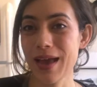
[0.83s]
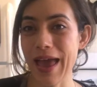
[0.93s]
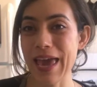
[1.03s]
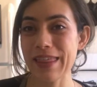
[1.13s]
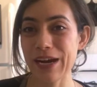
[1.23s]

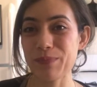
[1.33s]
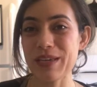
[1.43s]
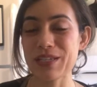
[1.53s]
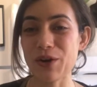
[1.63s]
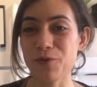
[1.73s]
Hey there,
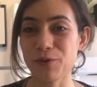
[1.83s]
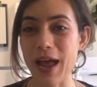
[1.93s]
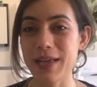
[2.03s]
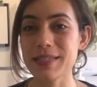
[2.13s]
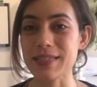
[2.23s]
Miso
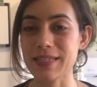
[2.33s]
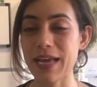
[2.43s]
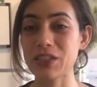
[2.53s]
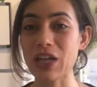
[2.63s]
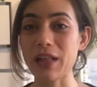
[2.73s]
friends. It's
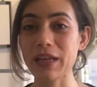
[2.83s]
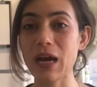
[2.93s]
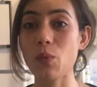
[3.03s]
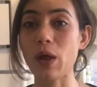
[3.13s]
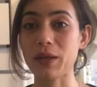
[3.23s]

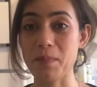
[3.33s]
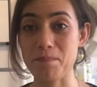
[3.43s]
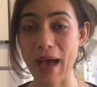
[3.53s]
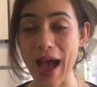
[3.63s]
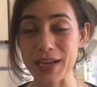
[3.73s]
Angelica. Welcome
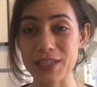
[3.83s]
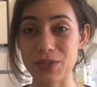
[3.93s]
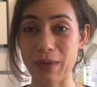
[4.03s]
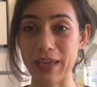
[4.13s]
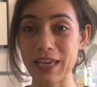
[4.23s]
back
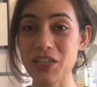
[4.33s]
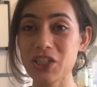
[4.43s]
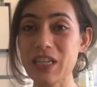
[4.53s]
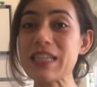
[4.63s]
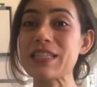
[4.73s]
to my
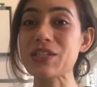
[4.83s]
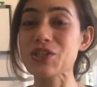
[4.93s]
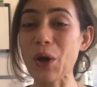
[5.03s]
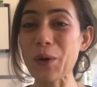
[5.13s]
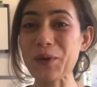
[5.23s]
kitchen. It's
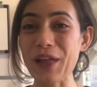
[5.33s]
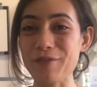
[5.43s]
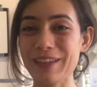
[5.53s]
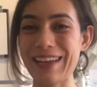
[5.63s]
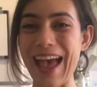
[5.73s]
so
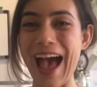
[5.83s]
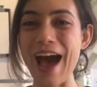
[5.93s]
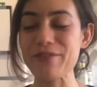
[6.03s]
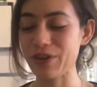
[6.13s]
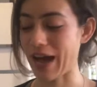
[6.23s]
lovely to
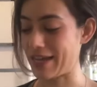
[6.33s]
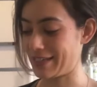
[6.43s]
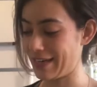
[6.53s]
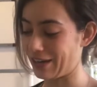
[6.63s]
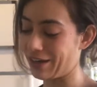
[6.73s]
have you guys
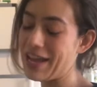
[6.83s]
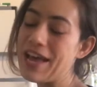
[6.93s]
here.